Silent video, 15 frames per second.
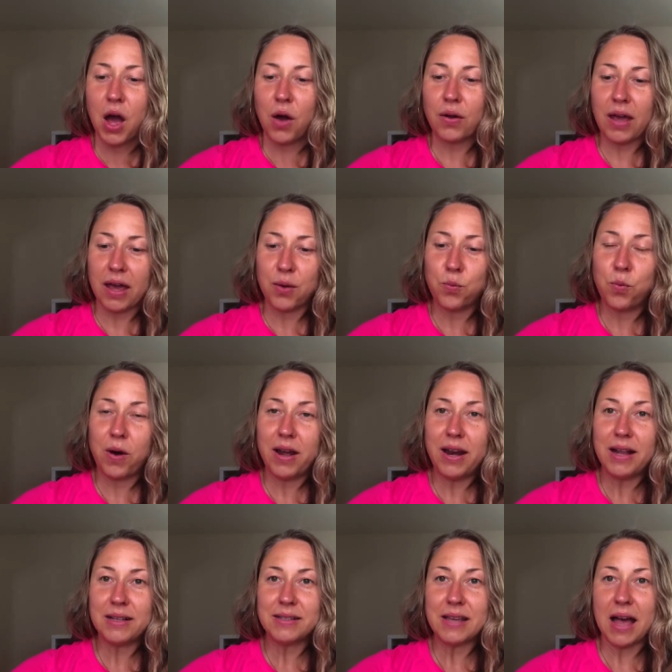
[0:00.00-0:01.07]
Okay, what
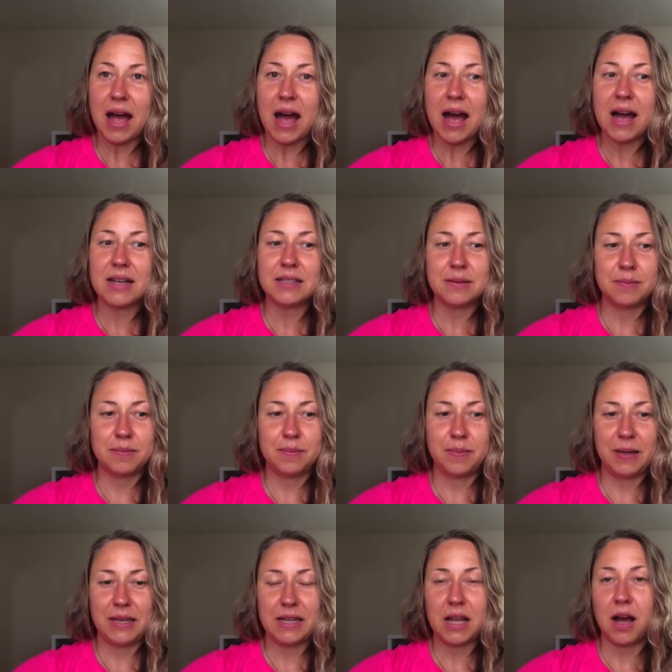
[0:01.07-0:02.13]
else has
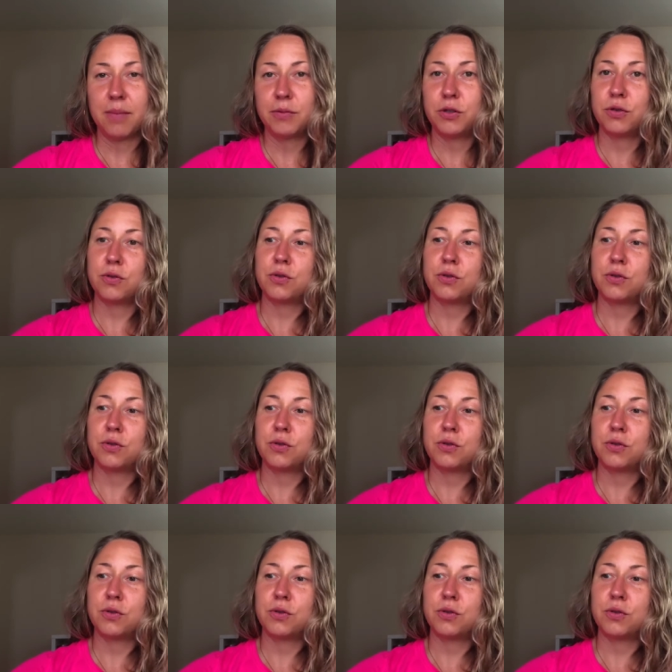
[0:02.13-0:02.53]
been up to?